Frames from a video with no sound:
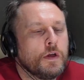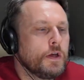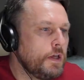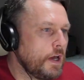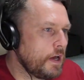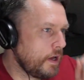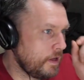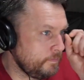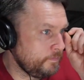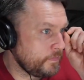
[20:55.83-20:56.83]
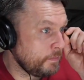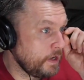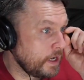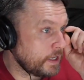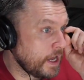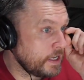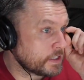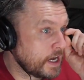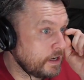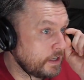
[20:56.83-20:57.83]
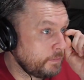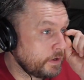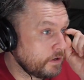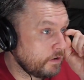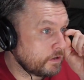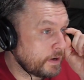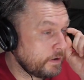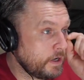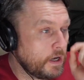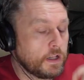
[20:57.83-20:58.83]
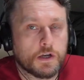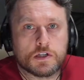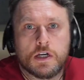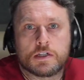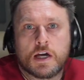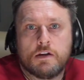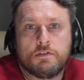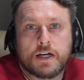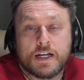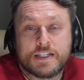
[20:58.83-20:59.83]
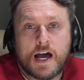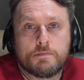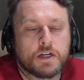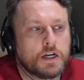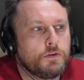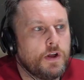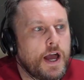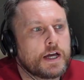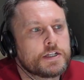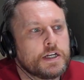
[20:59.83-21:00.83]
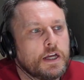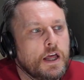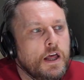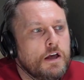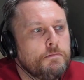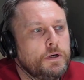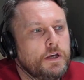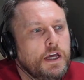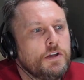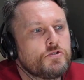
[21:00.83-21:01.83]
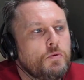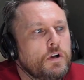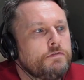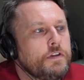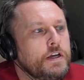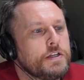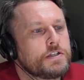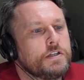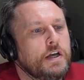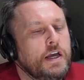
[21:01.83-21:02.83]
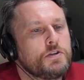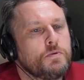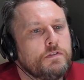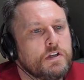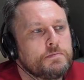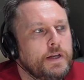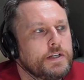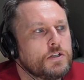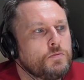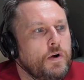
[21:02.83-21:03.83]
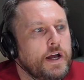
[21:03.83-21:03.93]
Yeah, I mean, again, it's kind of like we talked about earlier. It's kind of like adapting and reacting. But each one of these places where I